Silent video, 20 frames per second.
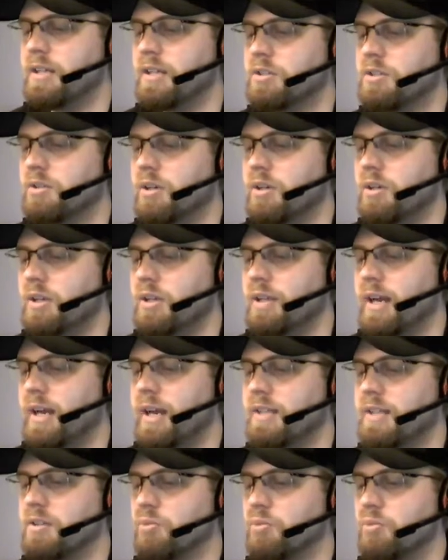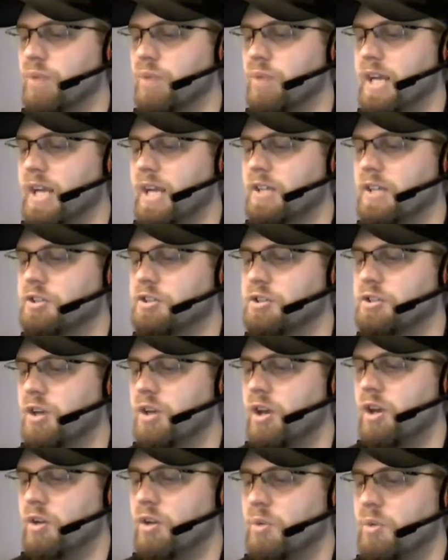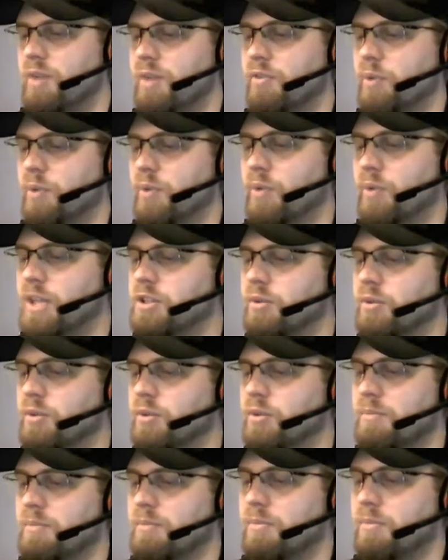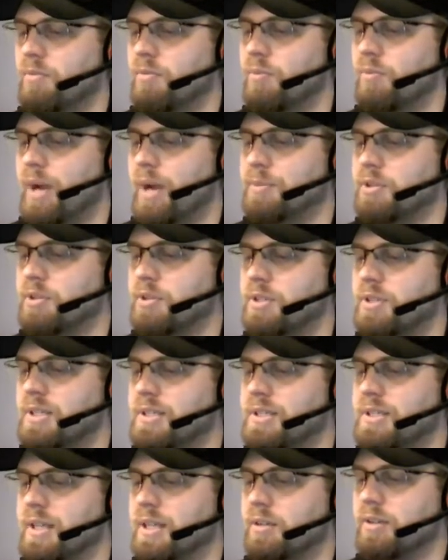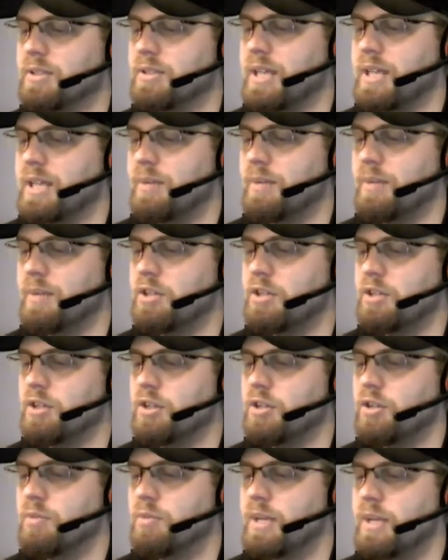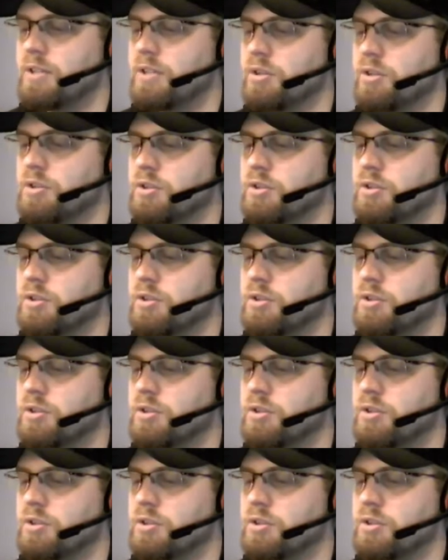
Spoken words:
So he is an Enrage trigger, rampant growth.